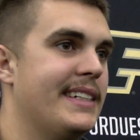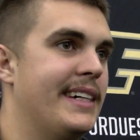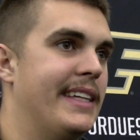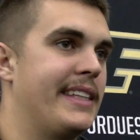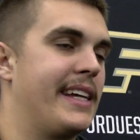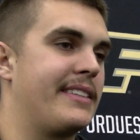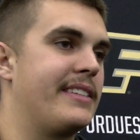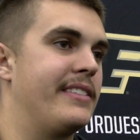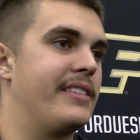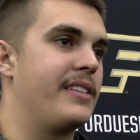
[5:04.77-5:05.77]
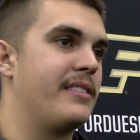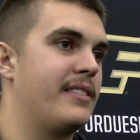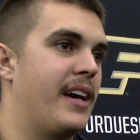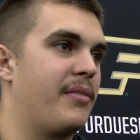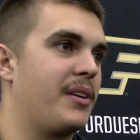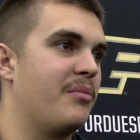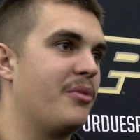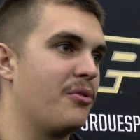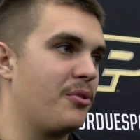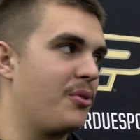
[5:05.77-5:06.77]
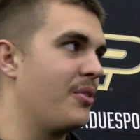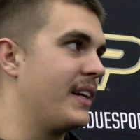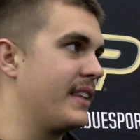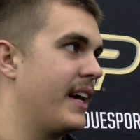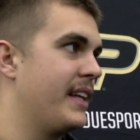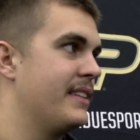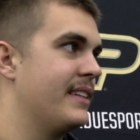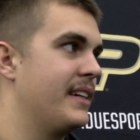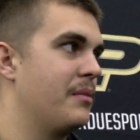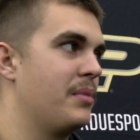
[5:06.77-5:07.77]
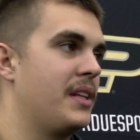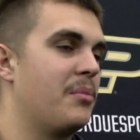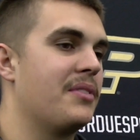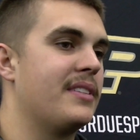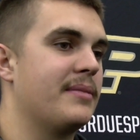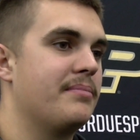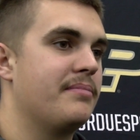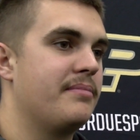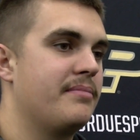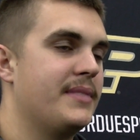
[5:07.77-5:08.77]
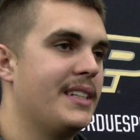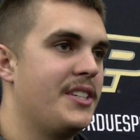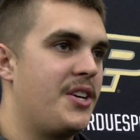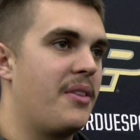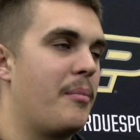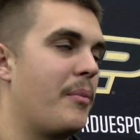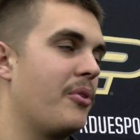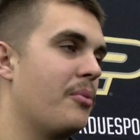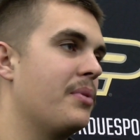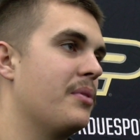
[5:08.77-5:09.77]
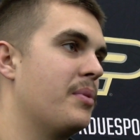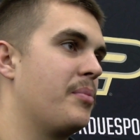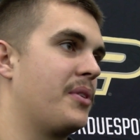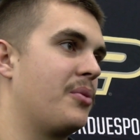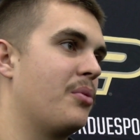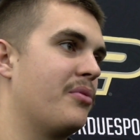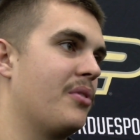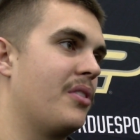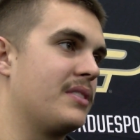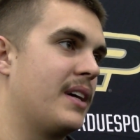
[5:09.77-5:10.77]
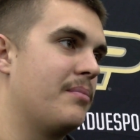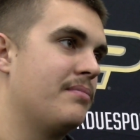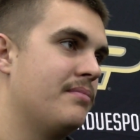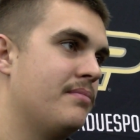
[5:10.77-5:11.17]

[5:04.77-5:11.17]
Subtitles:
the next season, and to have it come full circle like that, being able to share that memory will be pretty cool for a long time.